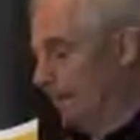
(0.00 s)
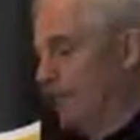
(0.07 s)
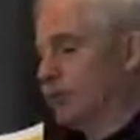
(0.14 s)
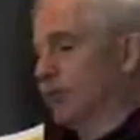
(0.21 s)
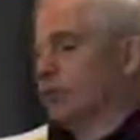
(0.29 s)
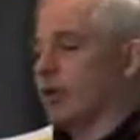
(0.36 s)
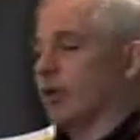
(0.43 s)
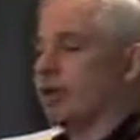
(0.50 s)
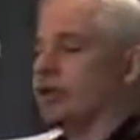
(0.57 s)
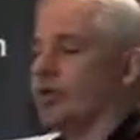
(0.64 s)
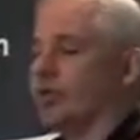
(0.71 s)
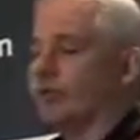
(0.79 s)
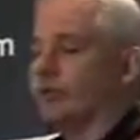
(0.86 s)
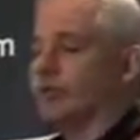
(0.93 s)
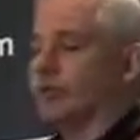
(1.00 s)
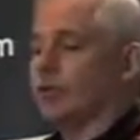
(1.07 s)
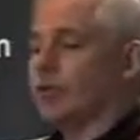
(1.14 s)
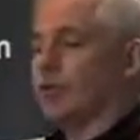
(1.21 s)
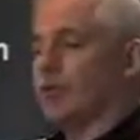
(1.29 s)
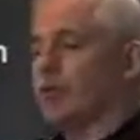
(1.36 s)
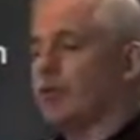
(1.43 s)
I also traded gold
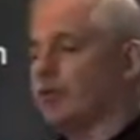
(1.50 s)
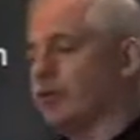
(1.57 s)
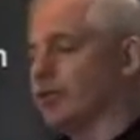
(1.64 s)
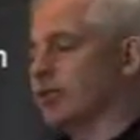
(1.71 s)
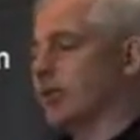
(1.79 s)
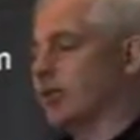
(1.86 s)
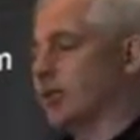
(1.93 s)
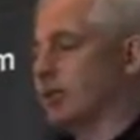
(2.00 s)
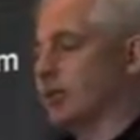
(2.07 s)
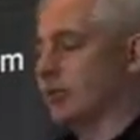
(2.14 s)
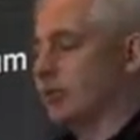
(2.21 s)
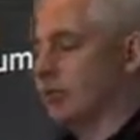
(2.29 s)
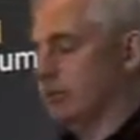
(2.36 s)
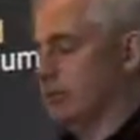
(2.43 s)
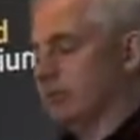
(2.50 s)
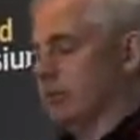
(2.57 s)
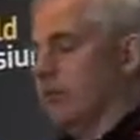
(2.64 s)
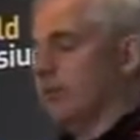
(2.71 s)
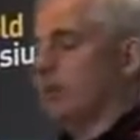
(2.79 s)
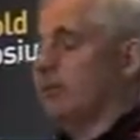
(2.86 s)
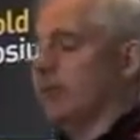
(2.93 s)
futures, but you've got to have a real stomach for that.
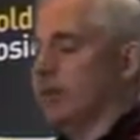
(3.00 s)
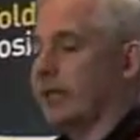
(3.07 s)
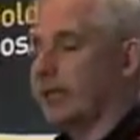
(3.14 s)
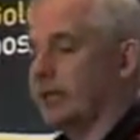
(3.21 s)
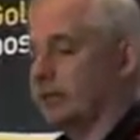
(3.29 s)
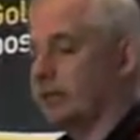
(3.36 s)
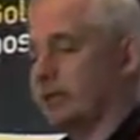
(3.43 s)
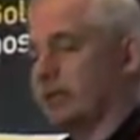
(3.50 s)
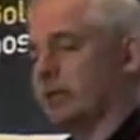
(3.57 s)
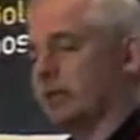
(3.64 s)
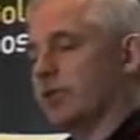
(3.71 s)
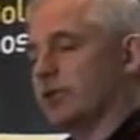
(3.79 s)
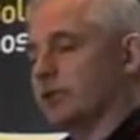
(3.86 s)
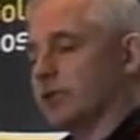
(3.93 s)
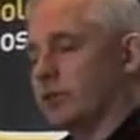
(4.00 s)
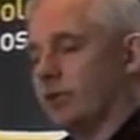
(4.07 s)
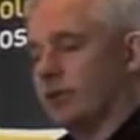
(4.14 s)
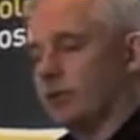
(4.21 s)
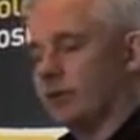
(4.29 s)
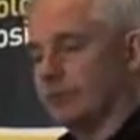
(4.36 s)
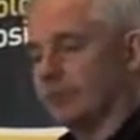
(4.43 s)
I made money out of it, but it just wasn't
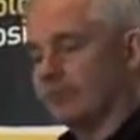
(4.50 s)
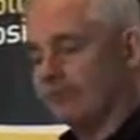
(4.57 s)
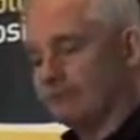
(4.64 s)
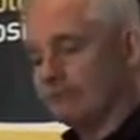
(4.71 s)
worth the effort.